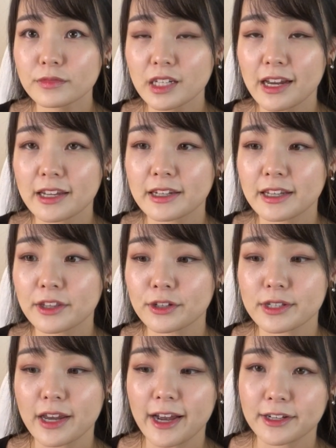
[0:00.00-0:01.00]
and there's
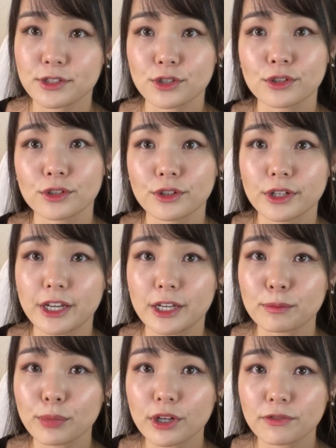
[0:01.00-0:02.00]
external
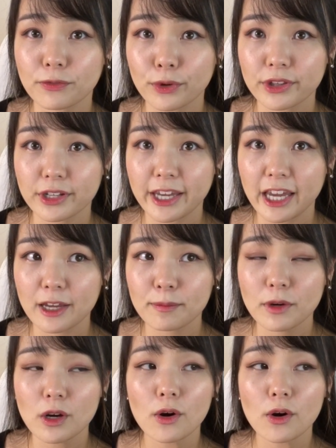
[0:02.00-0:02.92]
input for the game,